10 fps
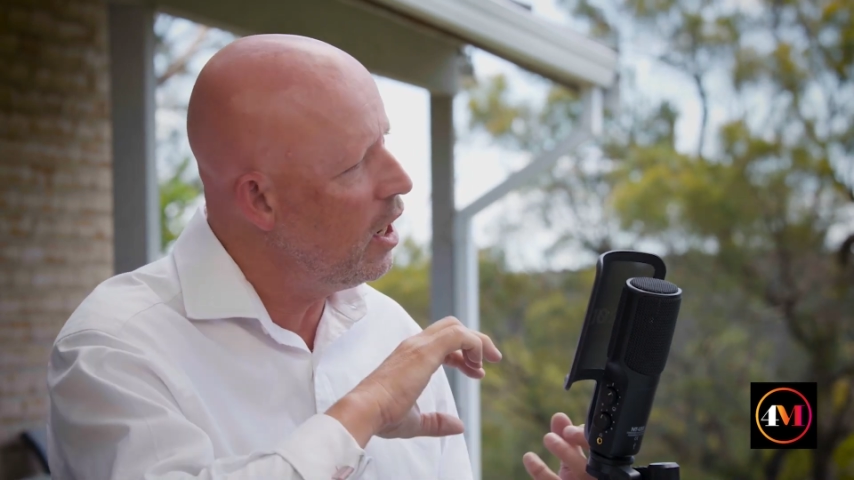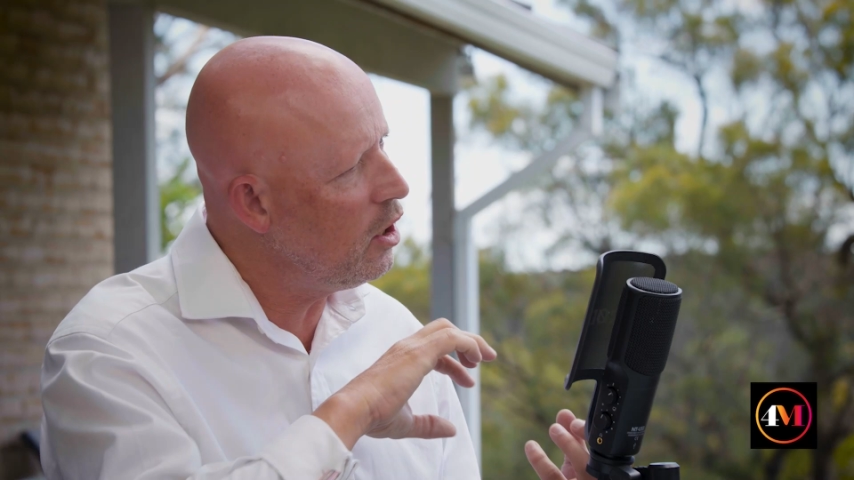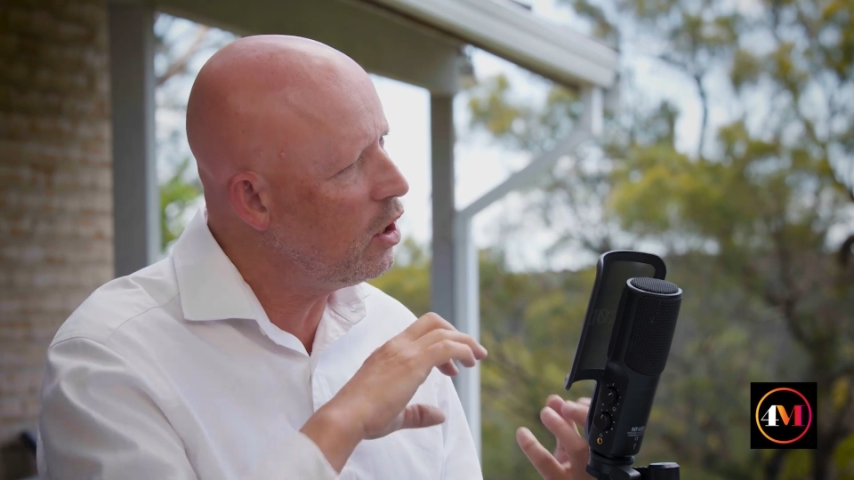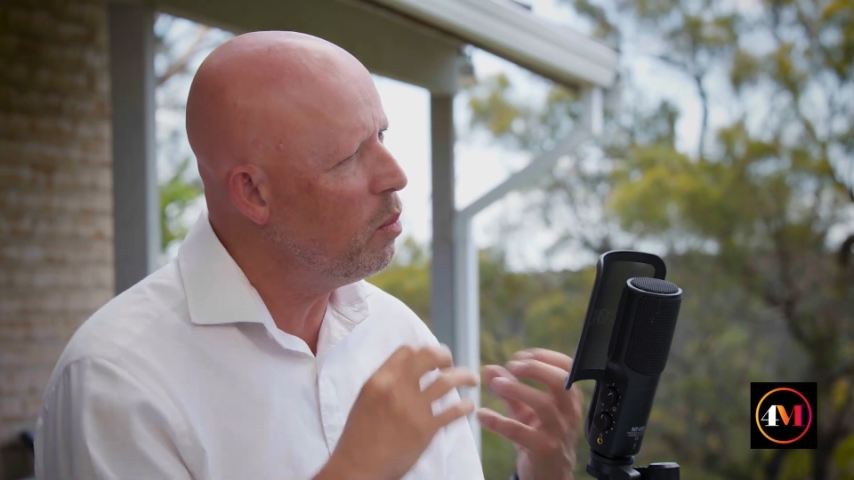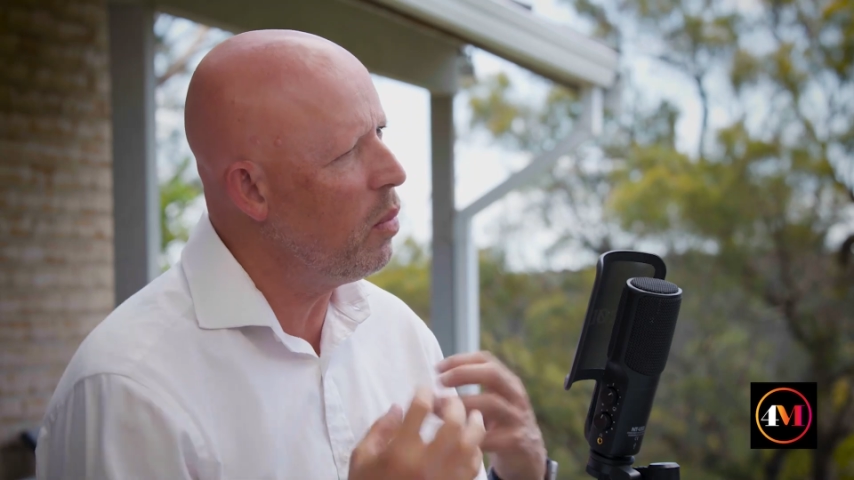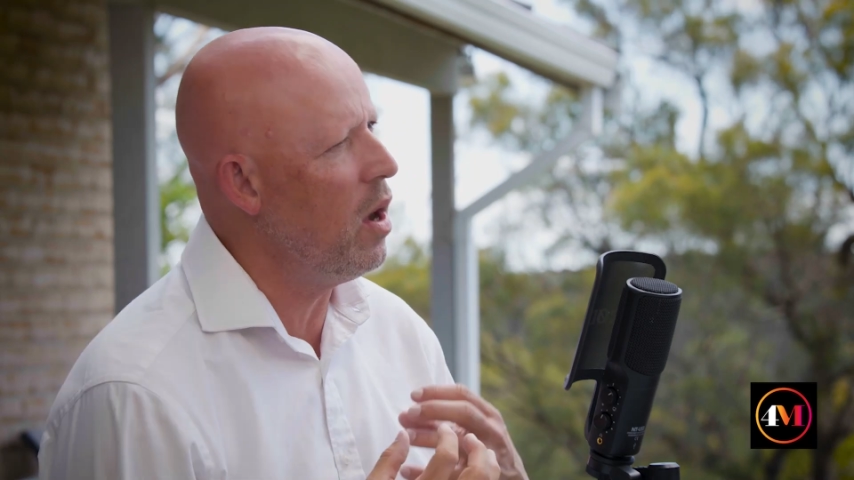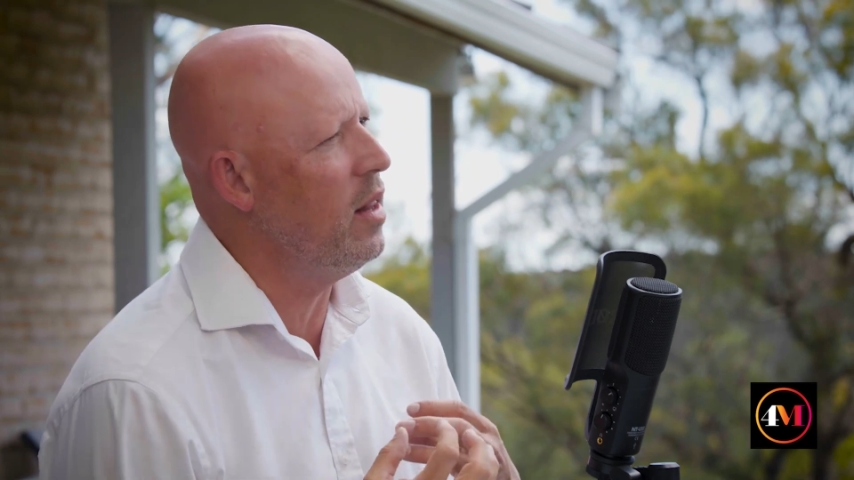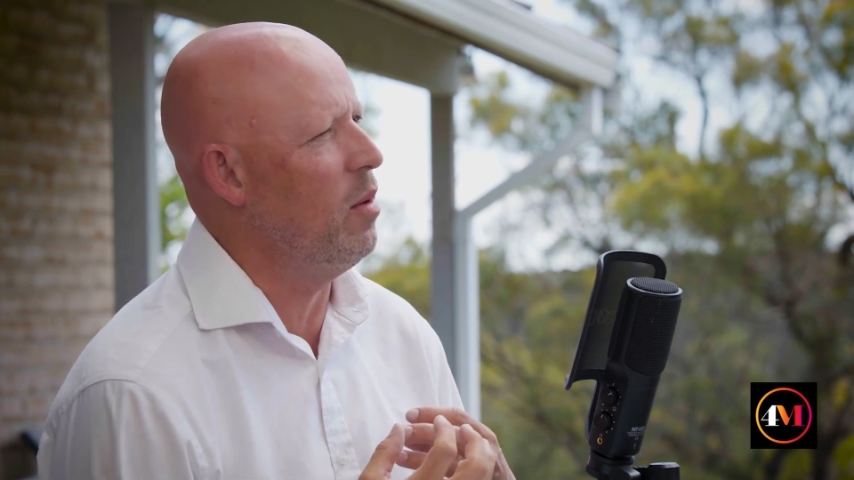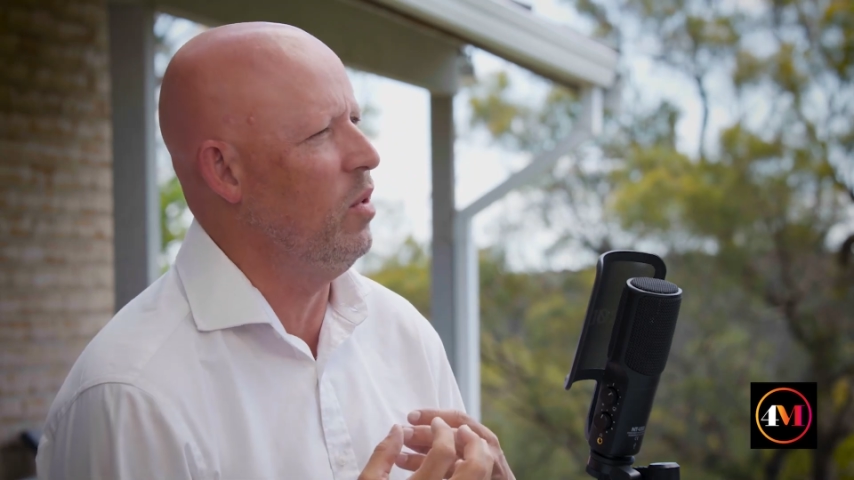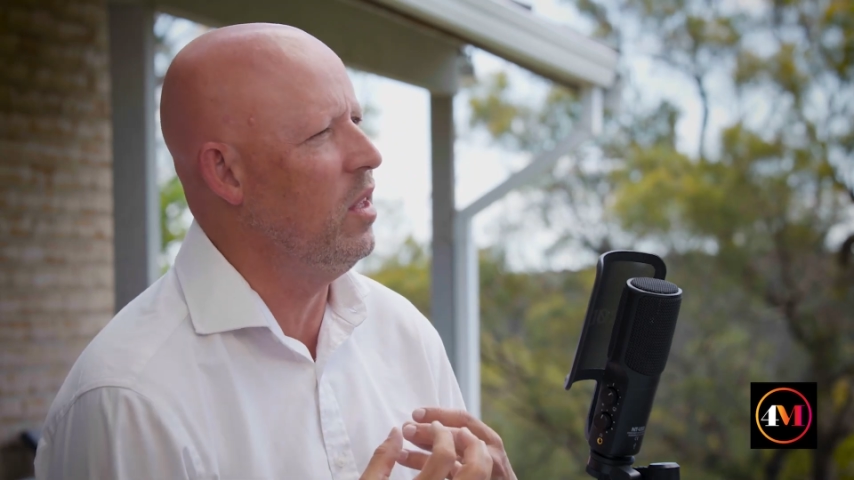and you
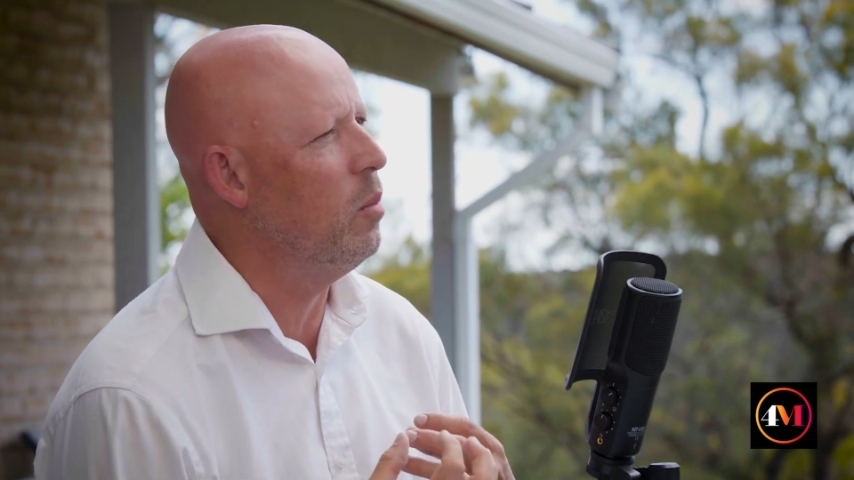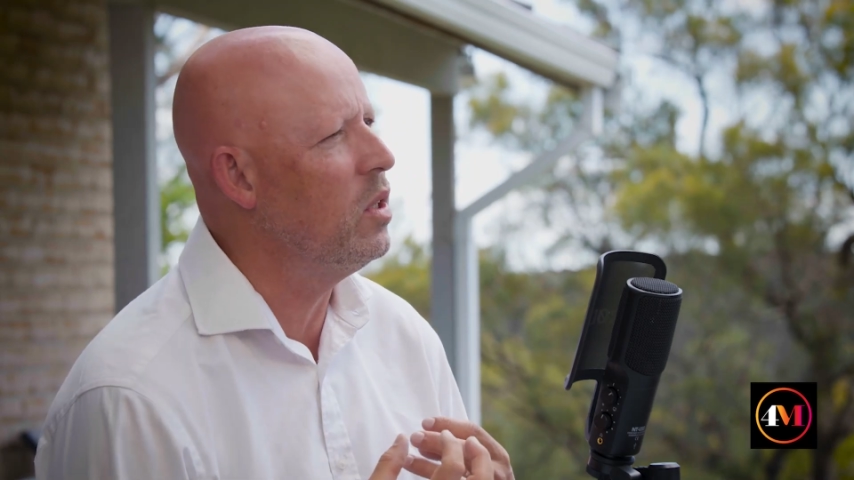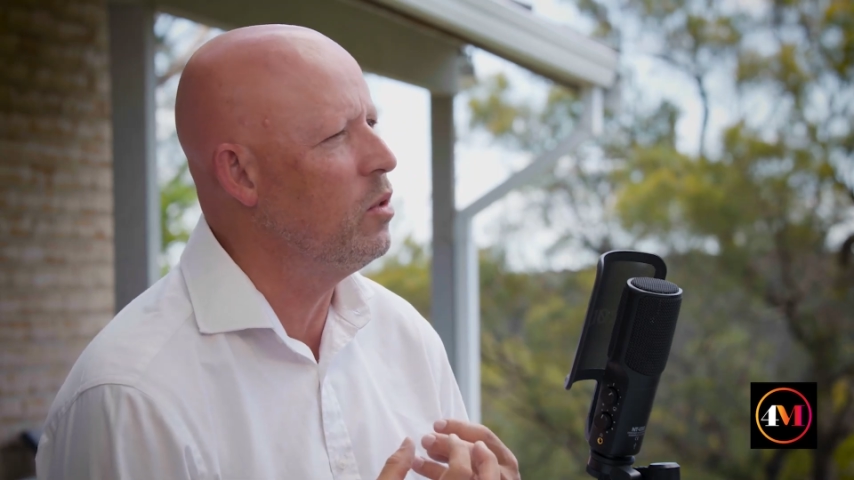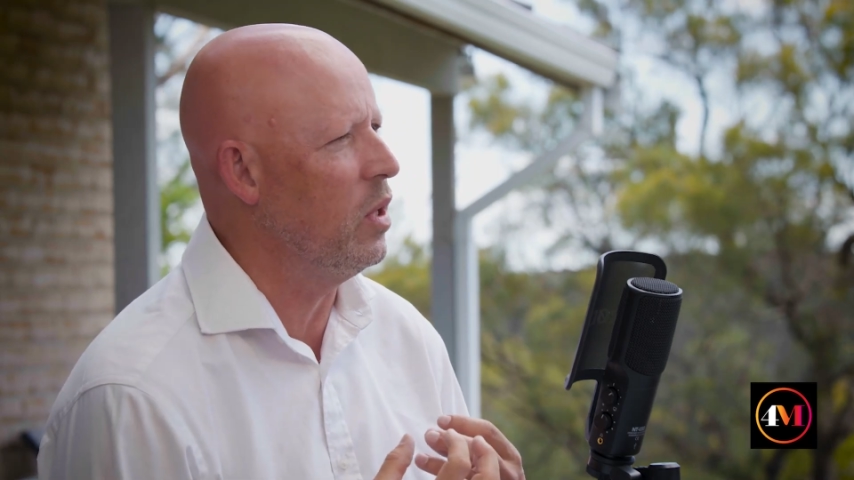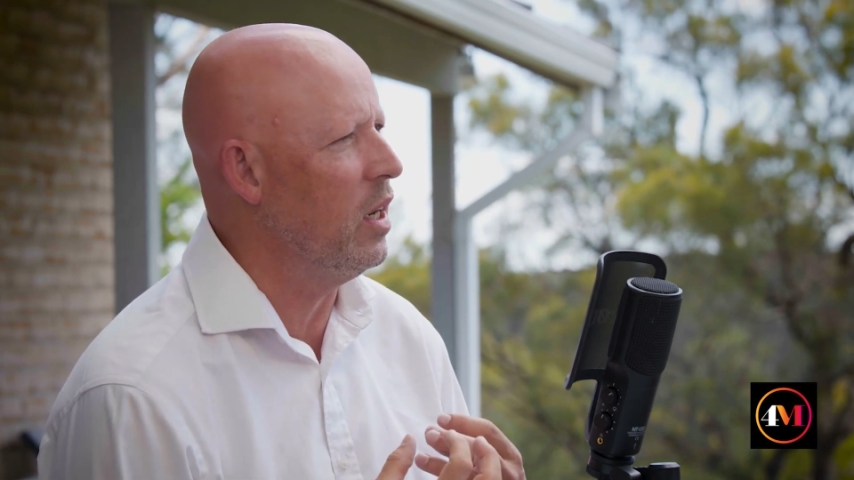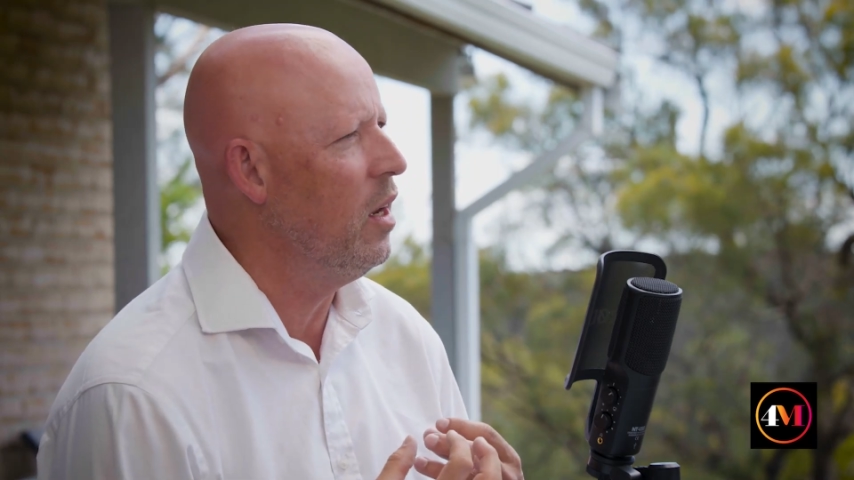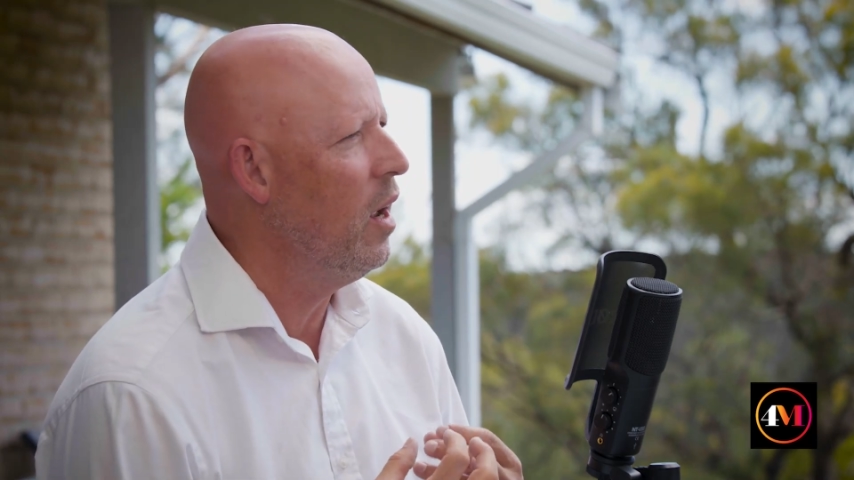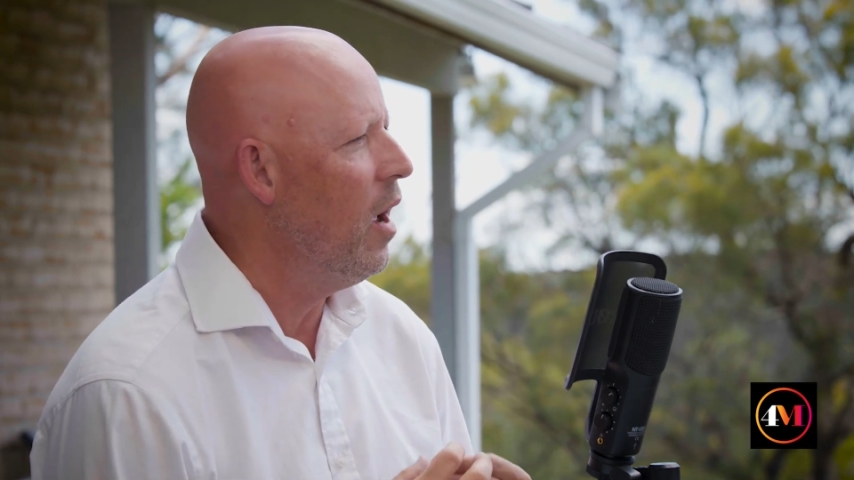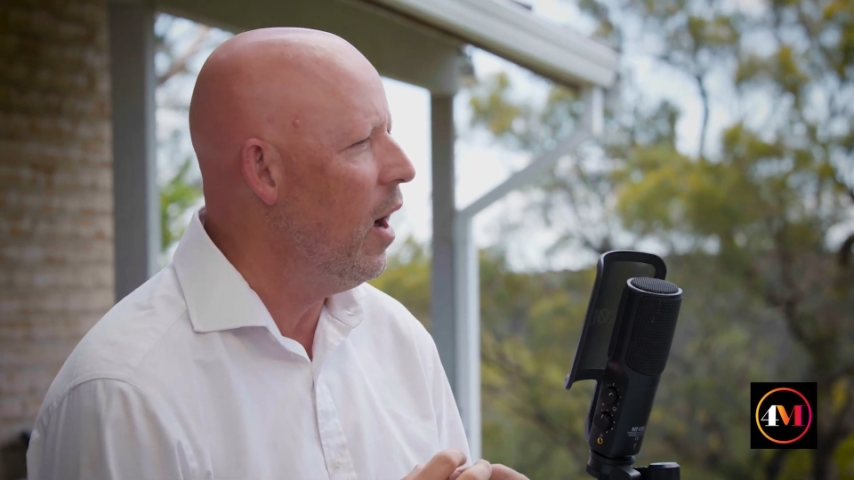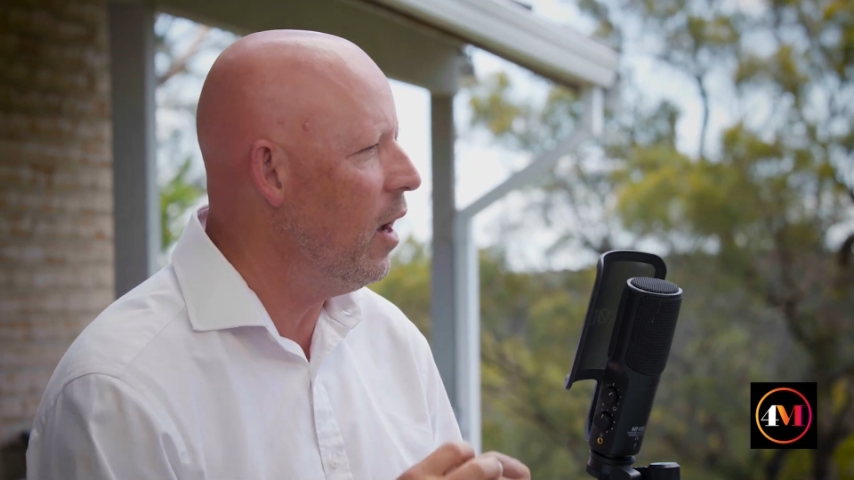combine that with the imagery,
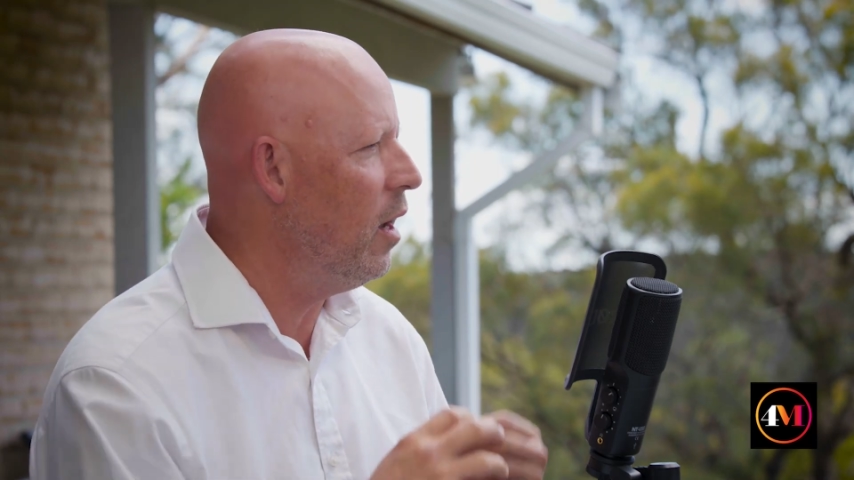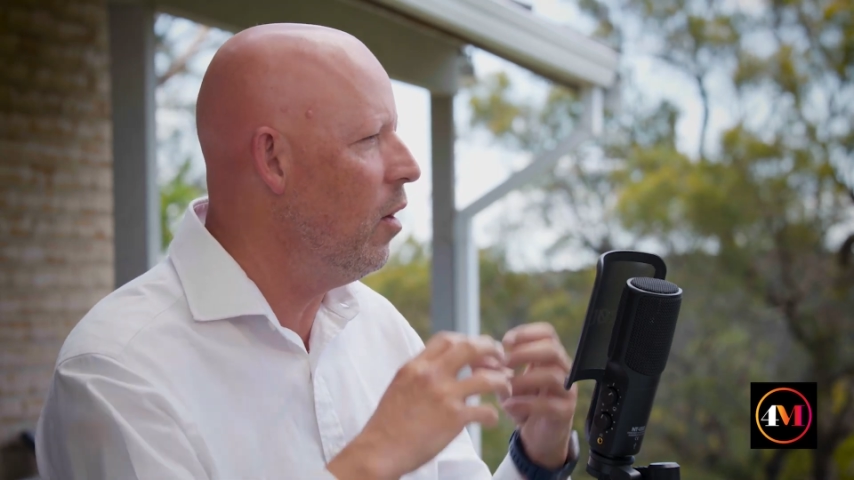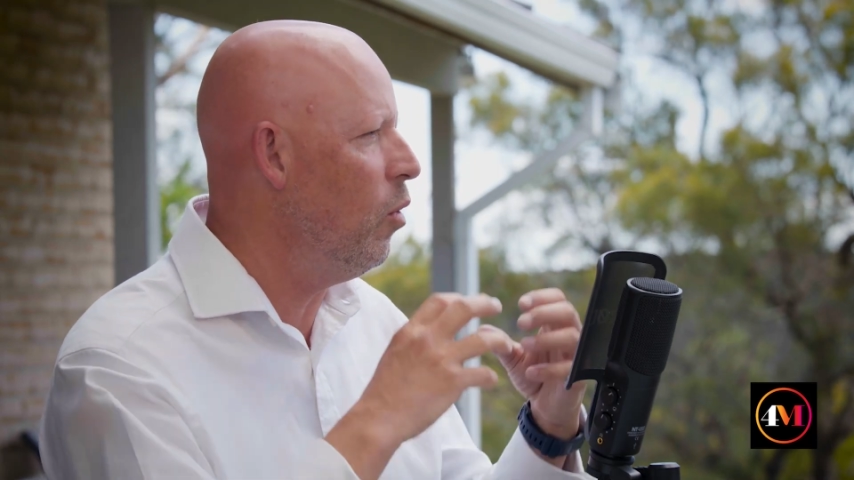and